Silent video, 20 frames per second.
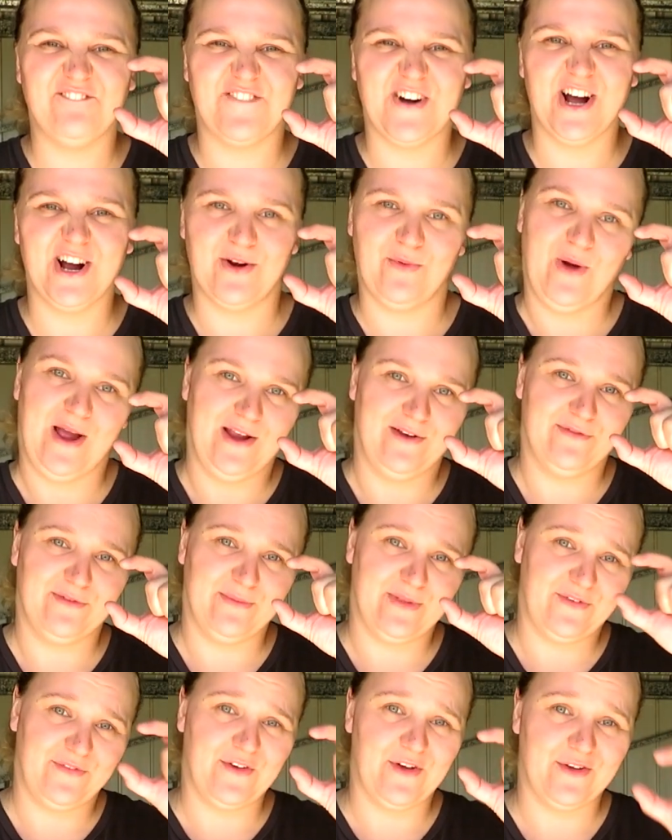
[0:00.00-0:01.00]
far away
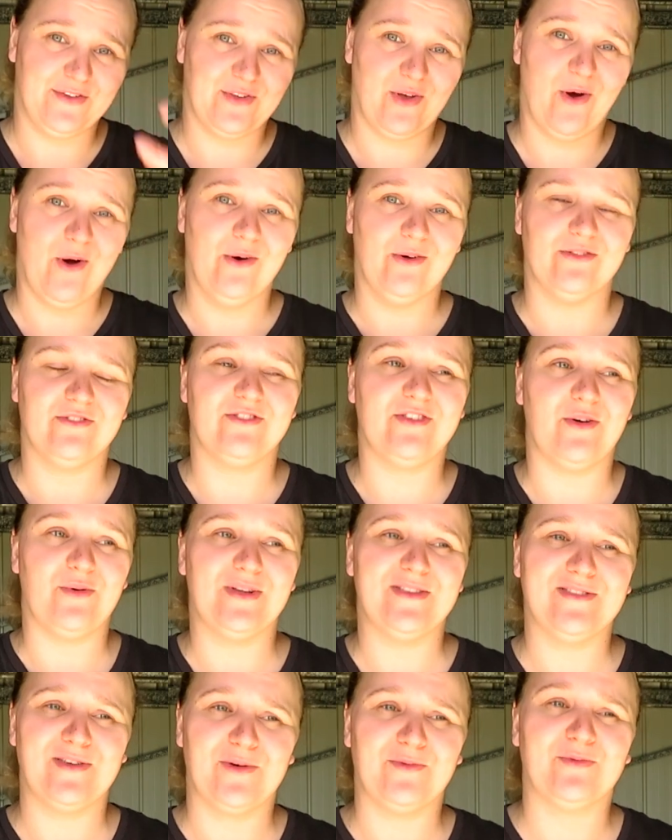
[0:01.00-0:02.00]
from the first hole. So
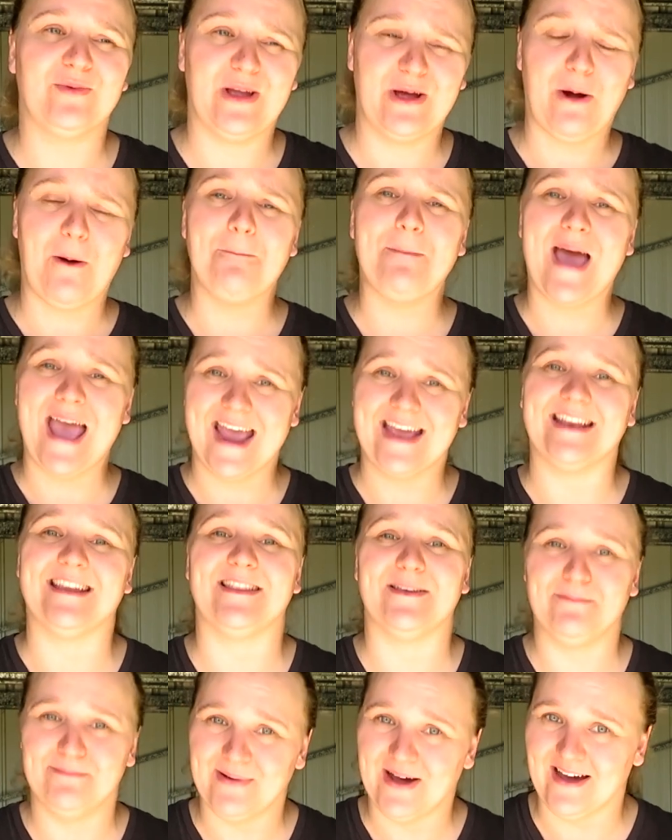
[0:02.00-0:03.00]
it's a real pain
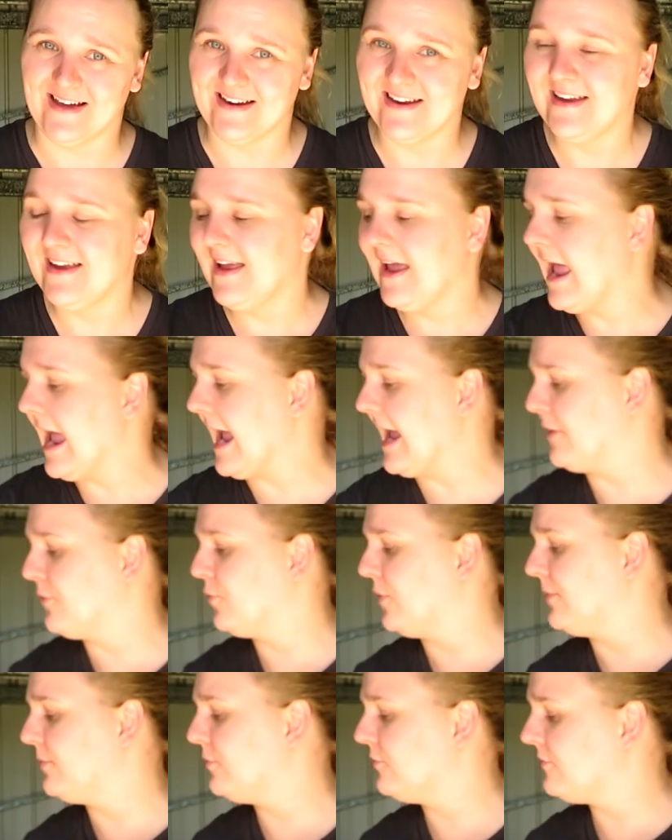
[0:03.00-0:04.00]
in the butt. And
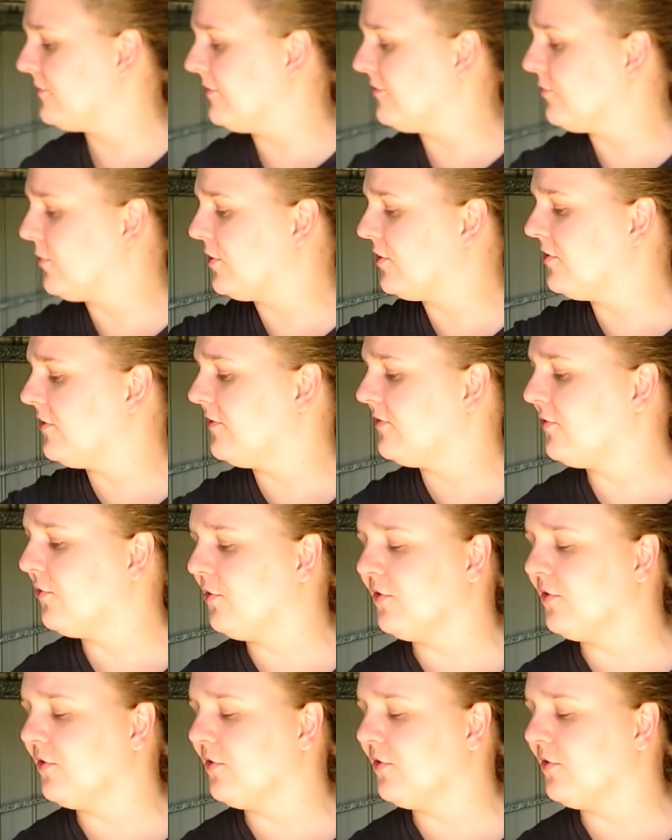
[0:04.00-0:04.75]
Wibbles is one of those